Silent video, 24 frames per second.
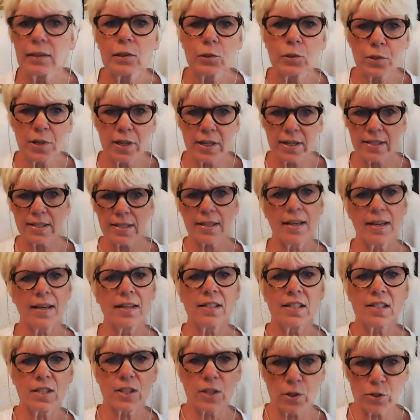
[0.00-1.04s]
Laurie's a
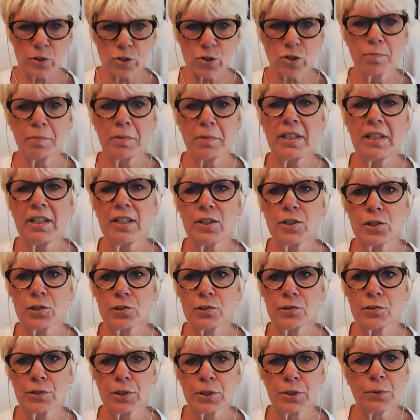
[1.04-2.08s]
social media
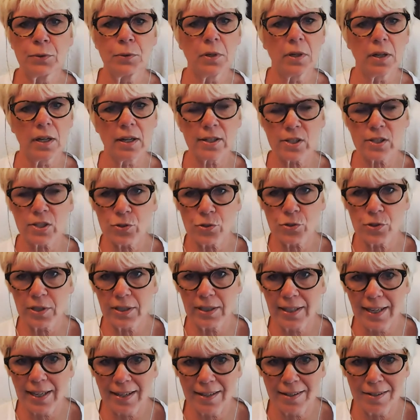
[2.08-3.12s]
guru
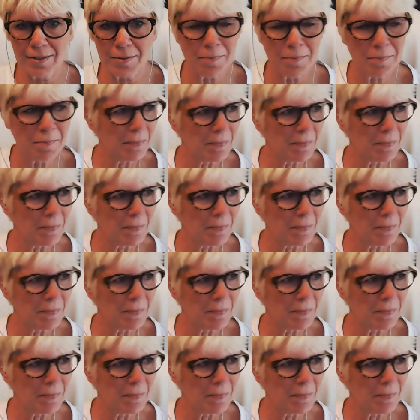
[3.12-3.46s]
extraordinaire.